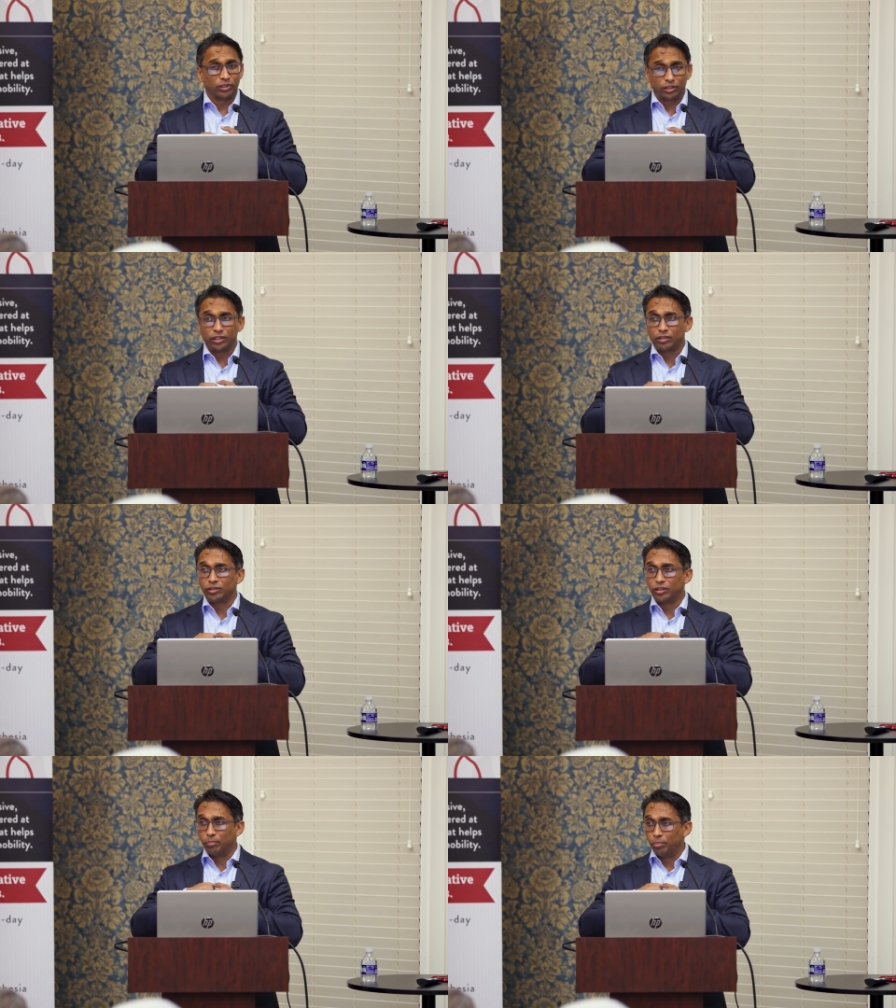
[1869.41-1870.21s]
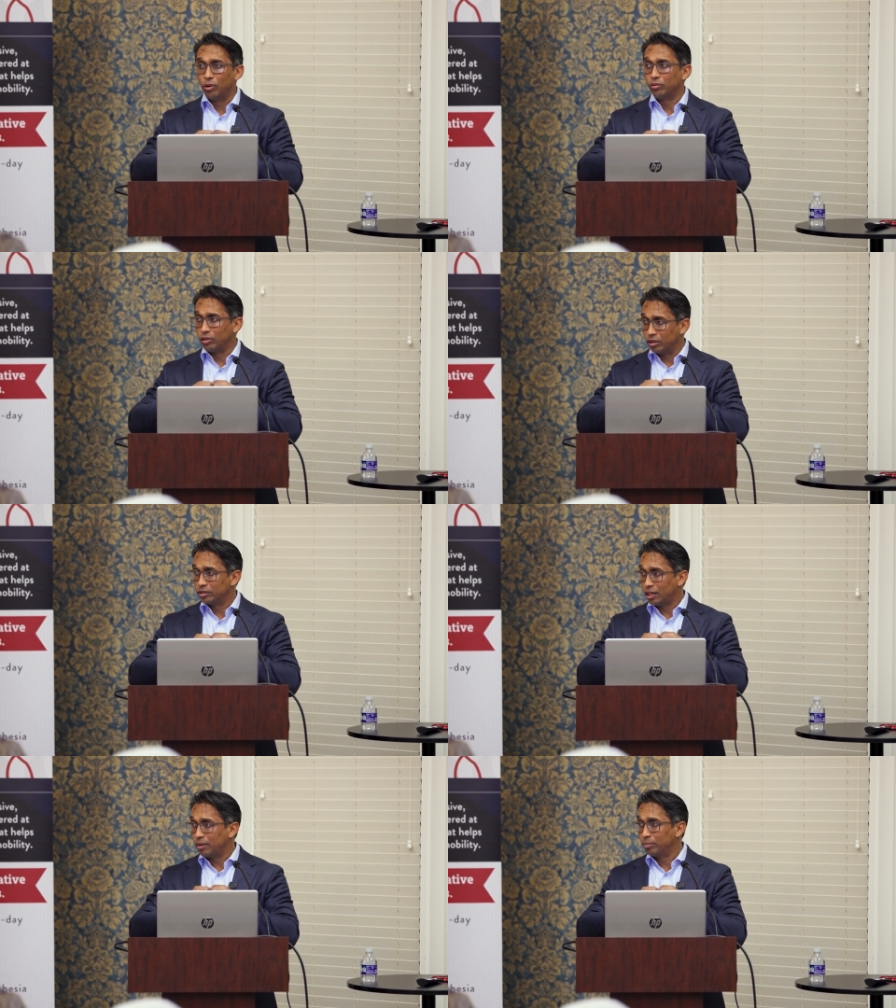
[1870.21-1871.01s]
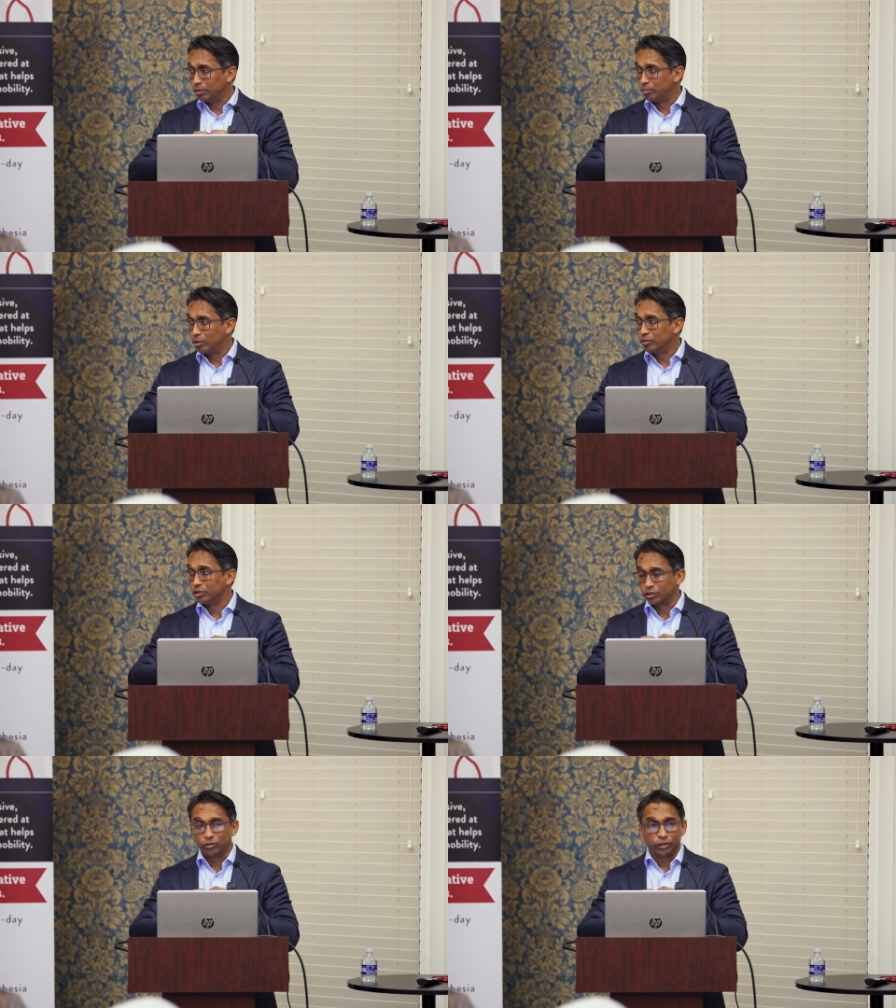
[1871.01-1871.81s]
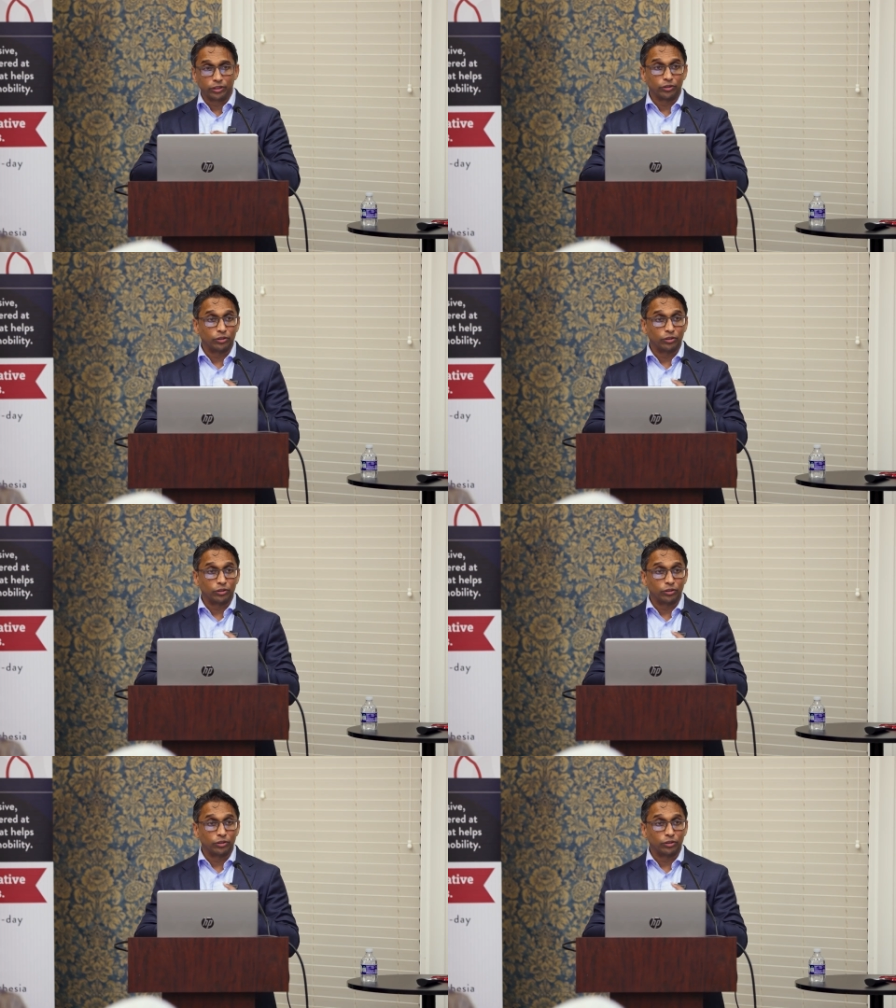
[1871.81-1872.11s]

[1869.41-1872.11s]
it's literally the bone on top of the bone is hurting you.